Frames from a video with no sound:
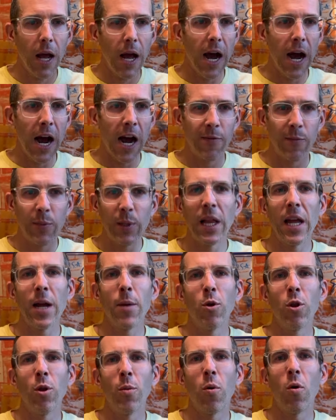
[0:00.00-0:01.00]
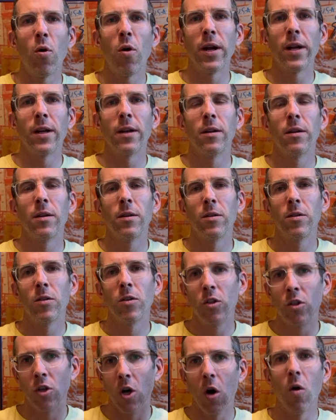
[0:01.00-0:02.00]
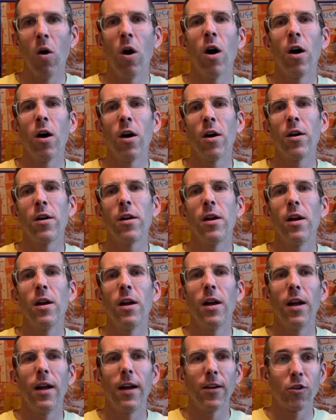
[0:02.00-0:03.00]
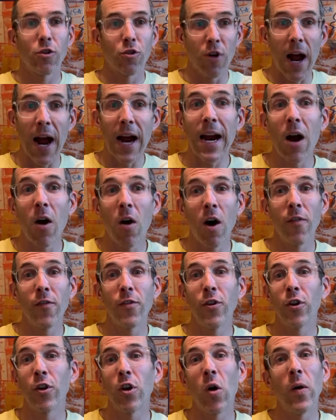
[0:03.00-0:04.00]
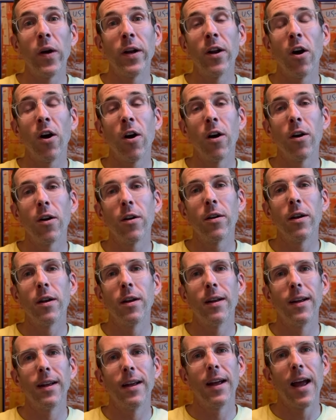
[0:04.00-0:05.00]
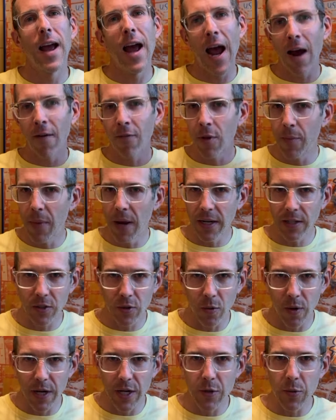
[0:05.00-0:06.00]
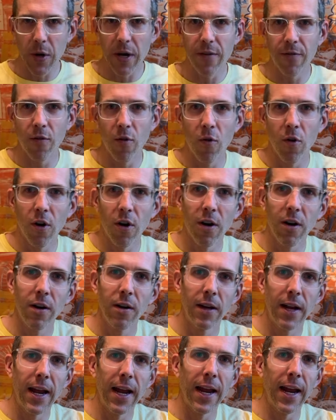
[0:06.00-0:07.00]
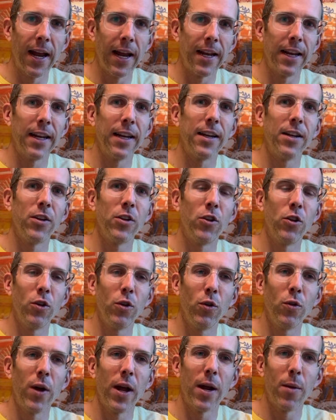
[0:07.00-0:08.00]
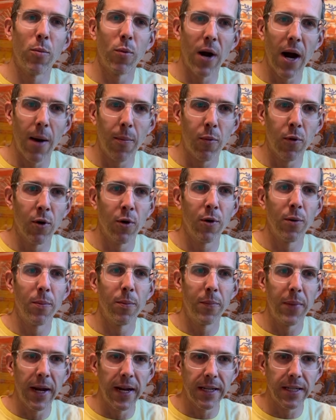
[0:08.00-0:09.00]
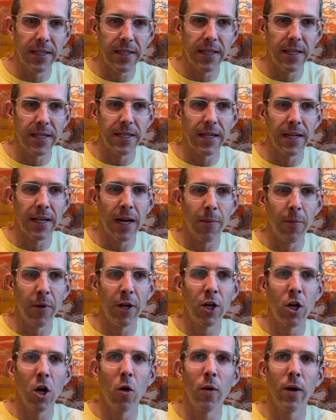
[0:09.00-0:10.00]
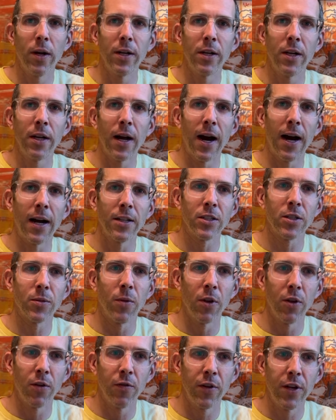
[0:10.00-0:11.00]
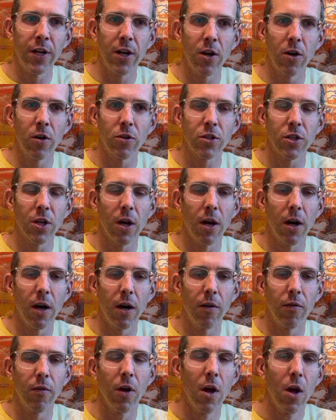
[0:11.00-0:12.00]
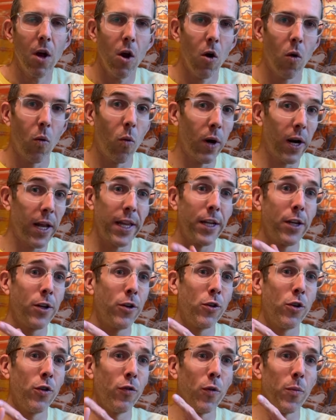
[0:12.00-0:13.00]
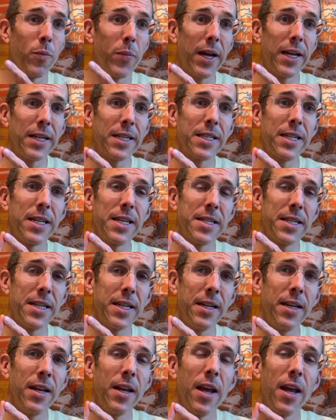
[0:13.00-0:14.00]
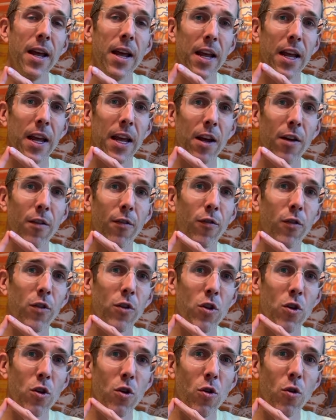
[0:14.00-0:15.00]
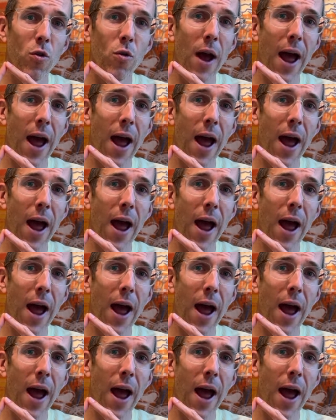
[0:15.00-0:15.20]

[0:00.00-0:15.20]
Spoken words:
I've belabored the point. Go hard. Track how often you're going hard. Have the best 2024 and do a proper base season. And I'm going to go in on some other videos of what I think you could do for base season if you